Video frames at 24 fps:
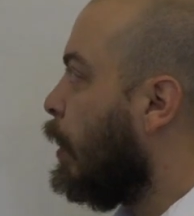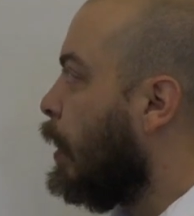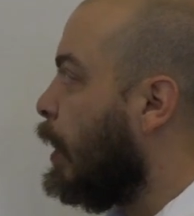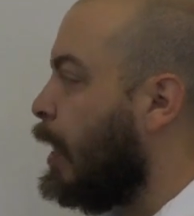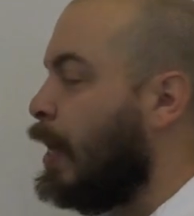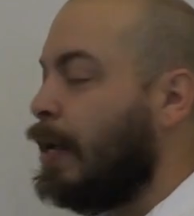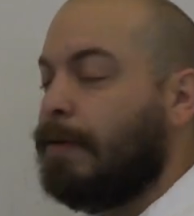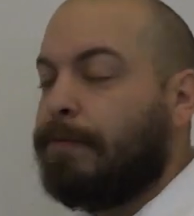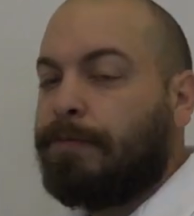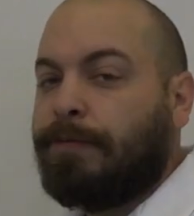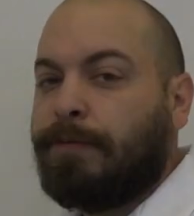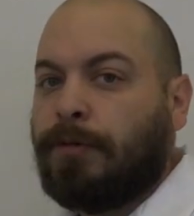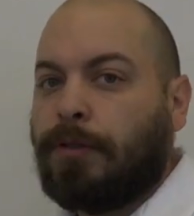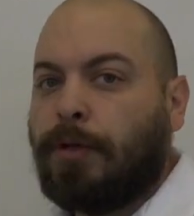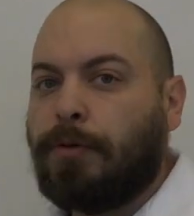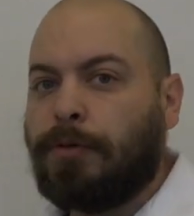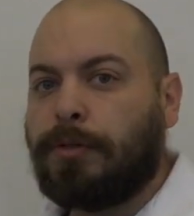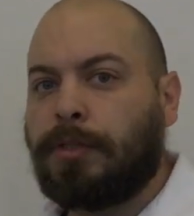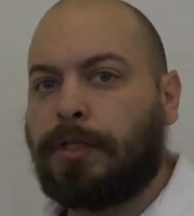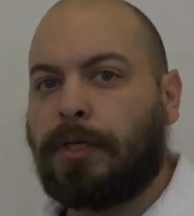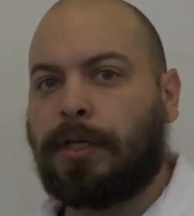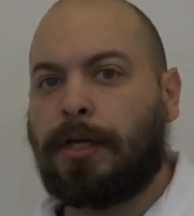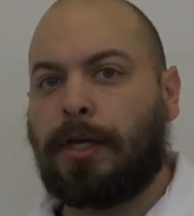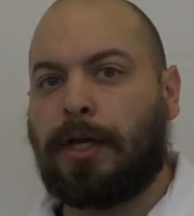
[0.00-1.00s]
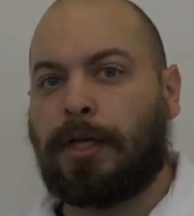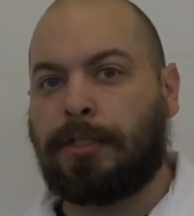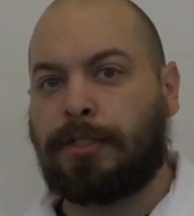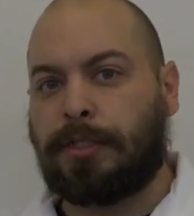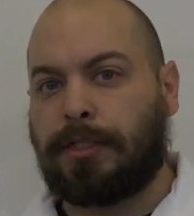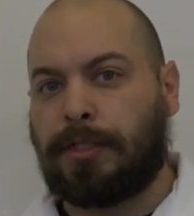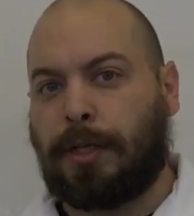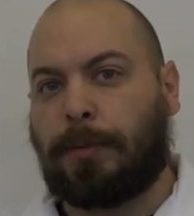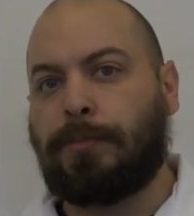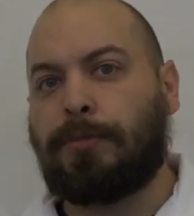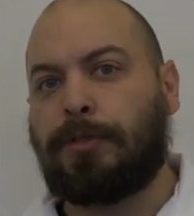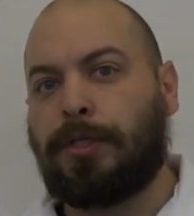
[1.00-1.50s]
If those
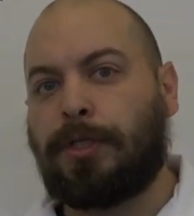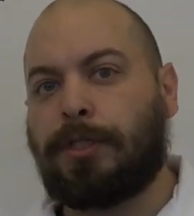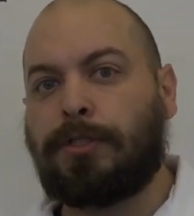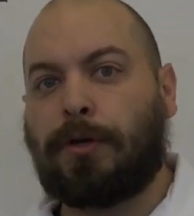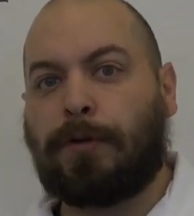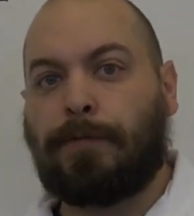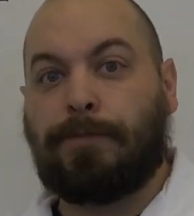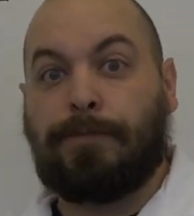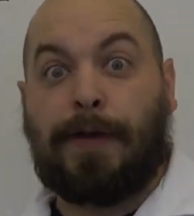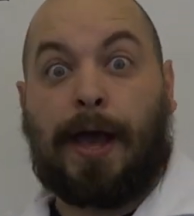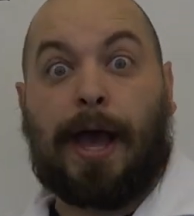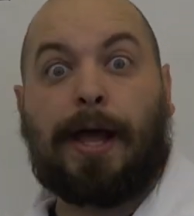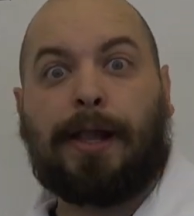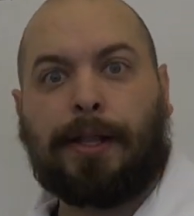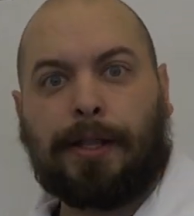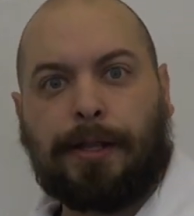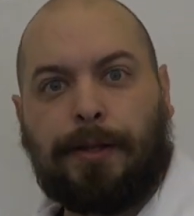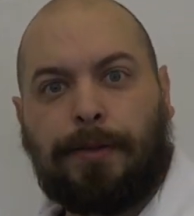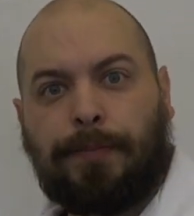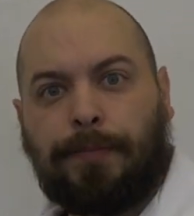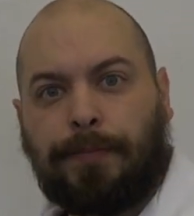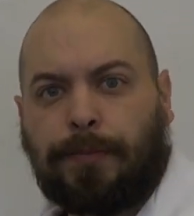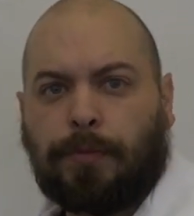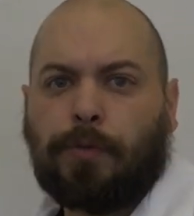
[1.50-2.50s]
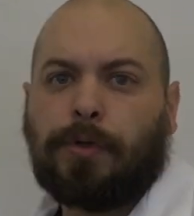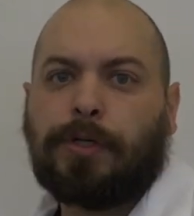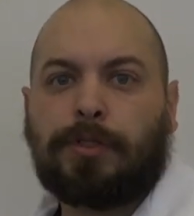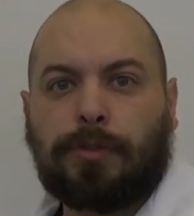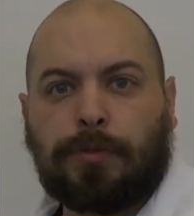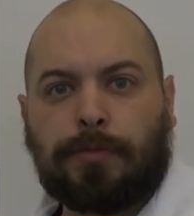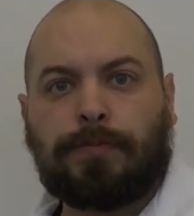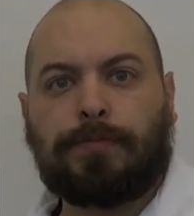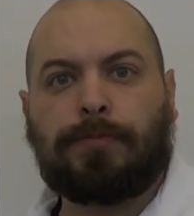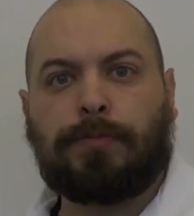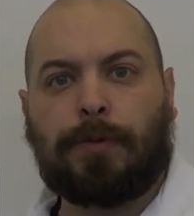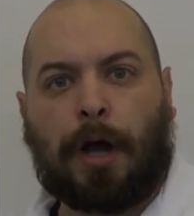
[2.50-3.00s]
assumptions are valid, which
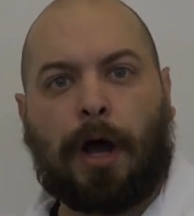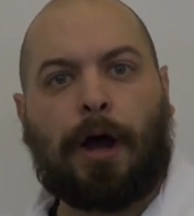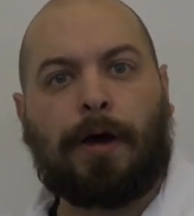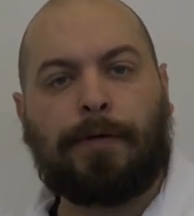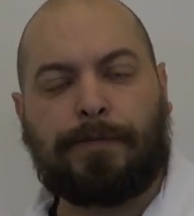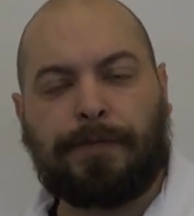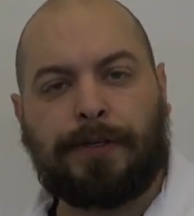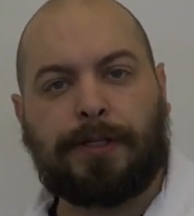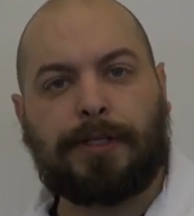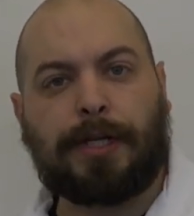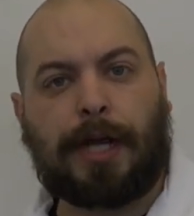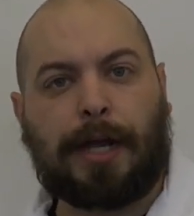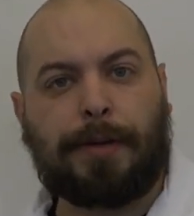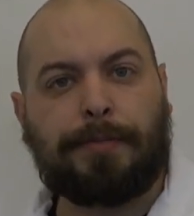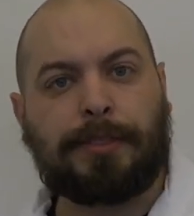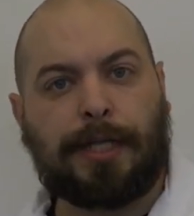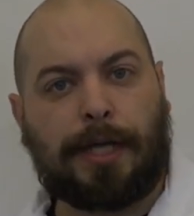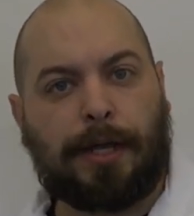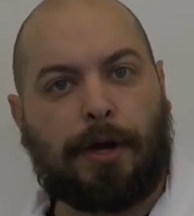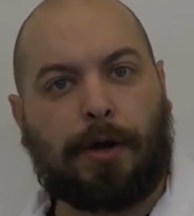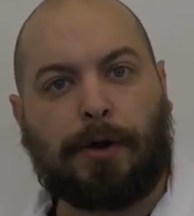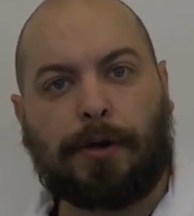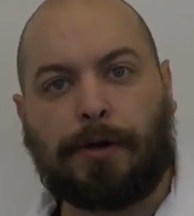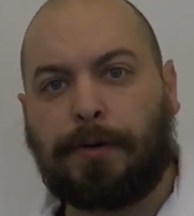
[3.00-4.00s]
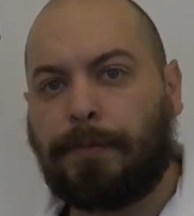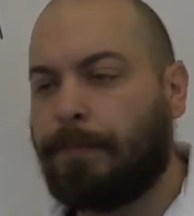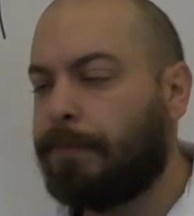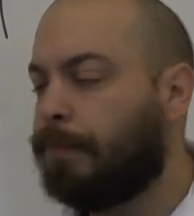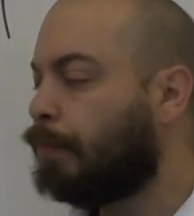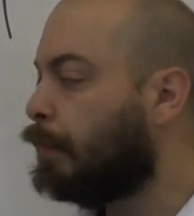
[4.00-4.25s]
oftentimes they are,